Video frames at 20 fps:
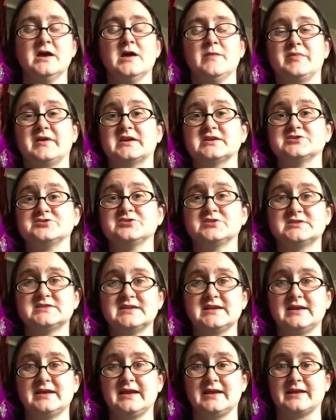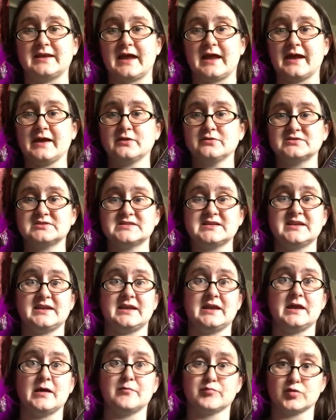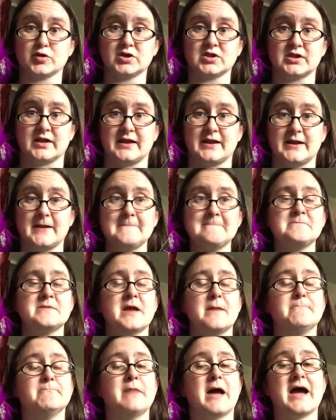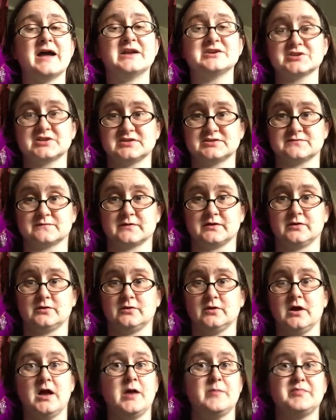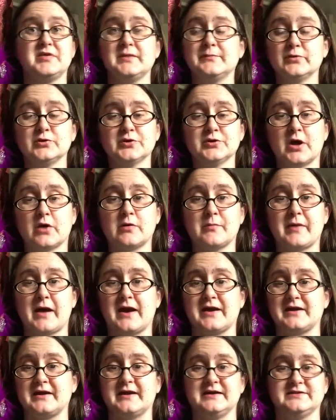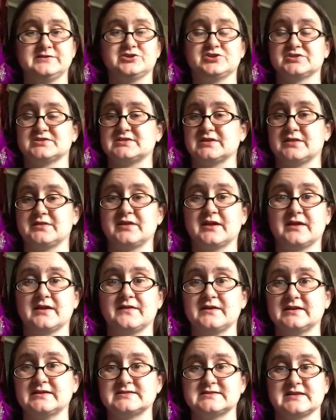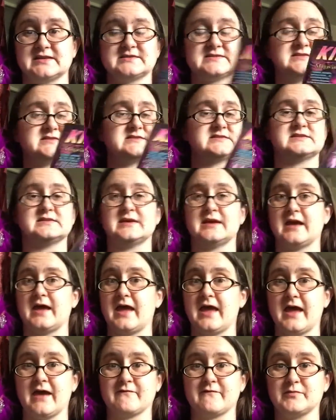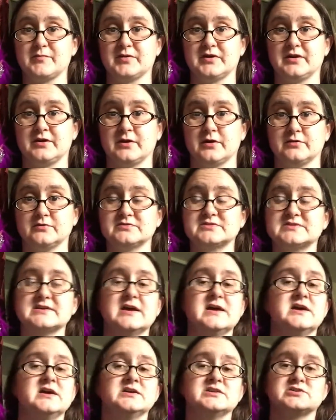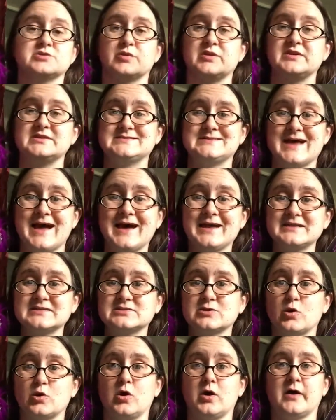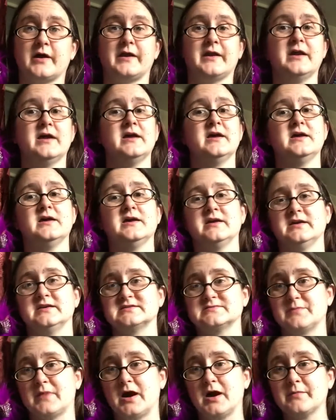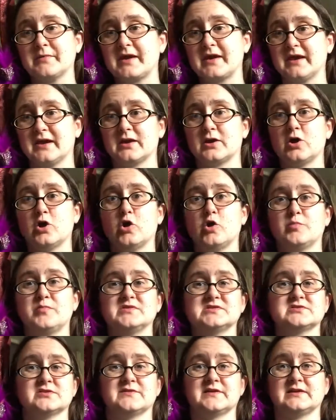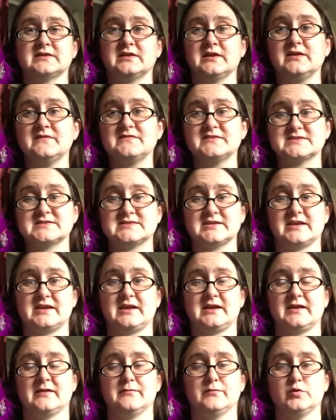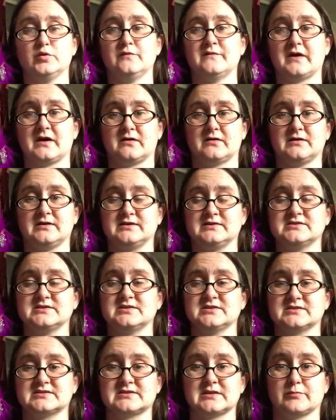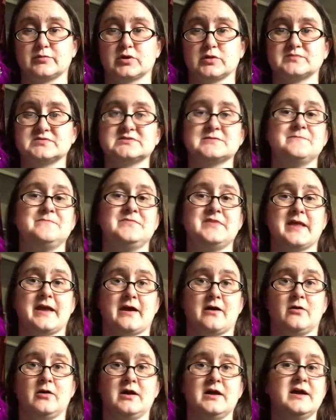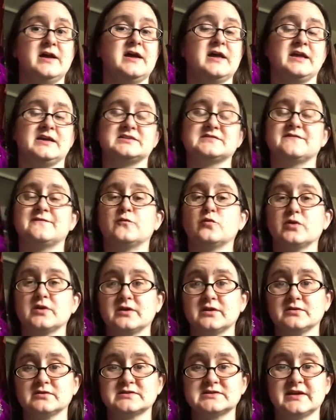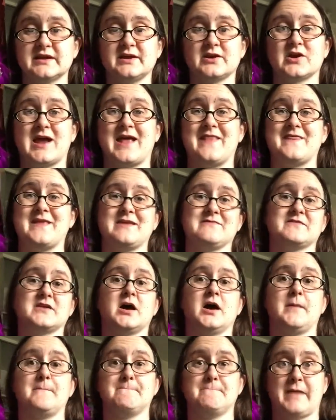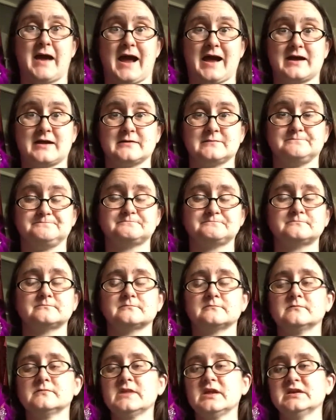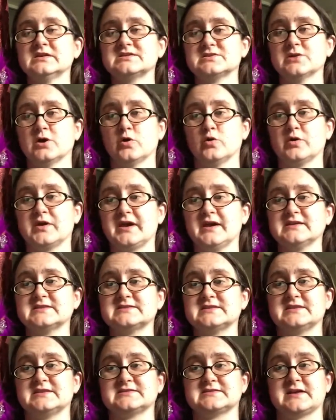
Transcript: Because you see, in Echo City, Brooklyn, magic is real. People know about it. It's just a thing that exists. Everybody knows. So his dad is gone. His mom can't cope. So they leave the city, move out into the suburbs. Now, it's 4 years later and they've come back. So Kingston is